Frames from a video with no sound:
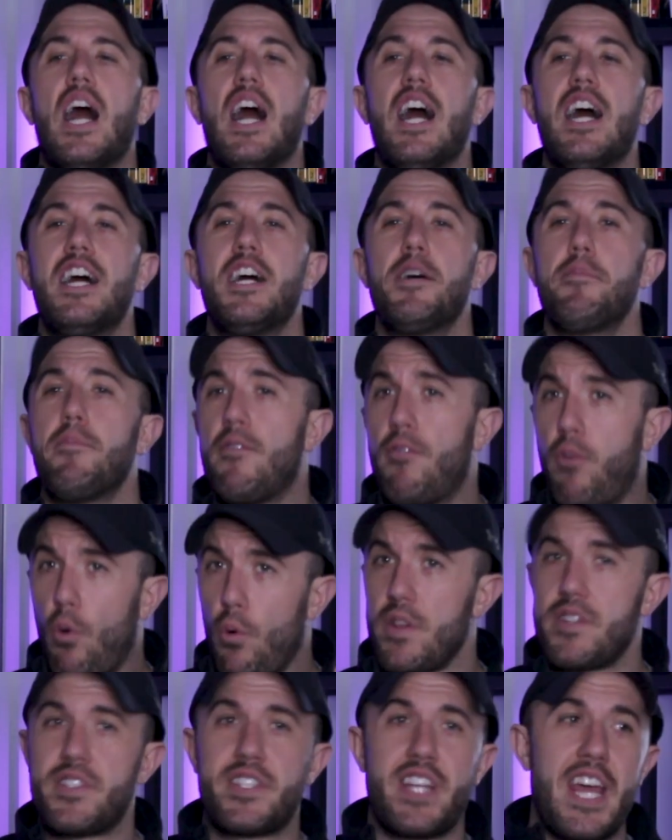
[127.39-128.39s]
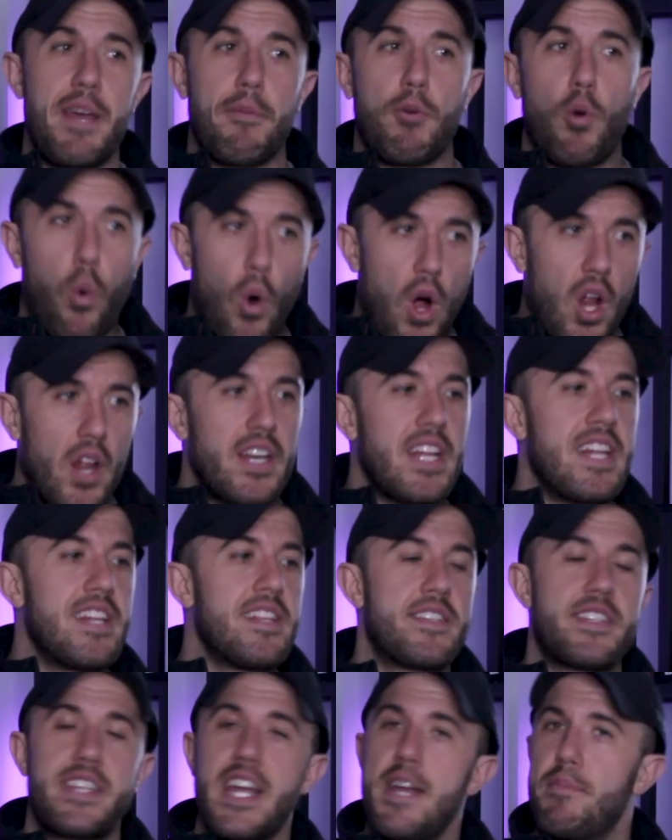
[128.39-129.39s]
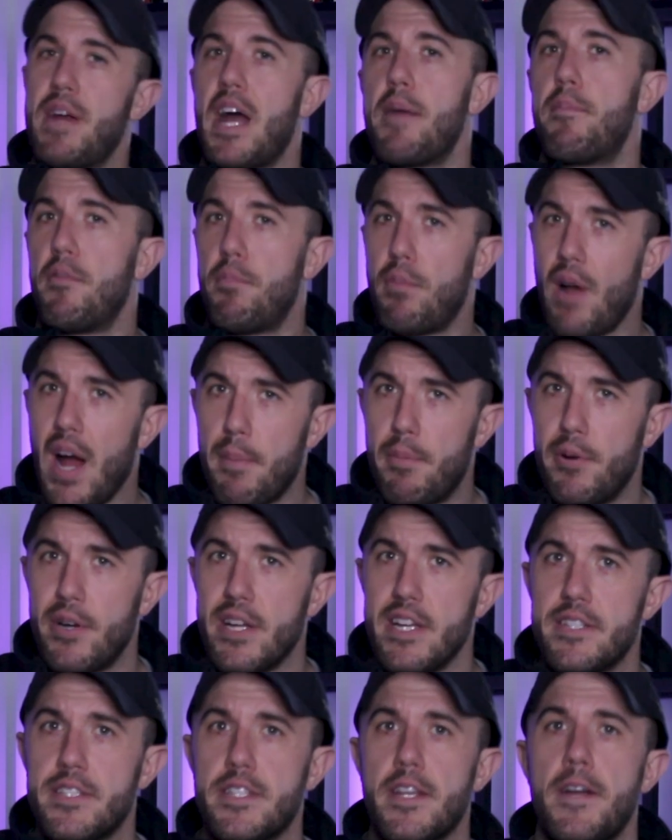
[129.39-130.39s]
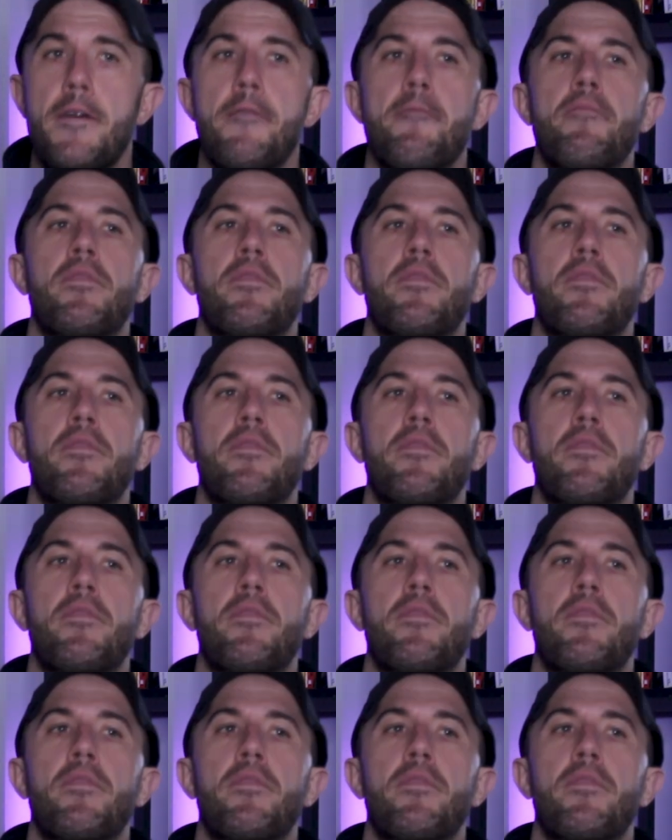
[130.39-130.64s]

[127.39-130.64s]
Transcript: um, for the same quality and the same type of properties.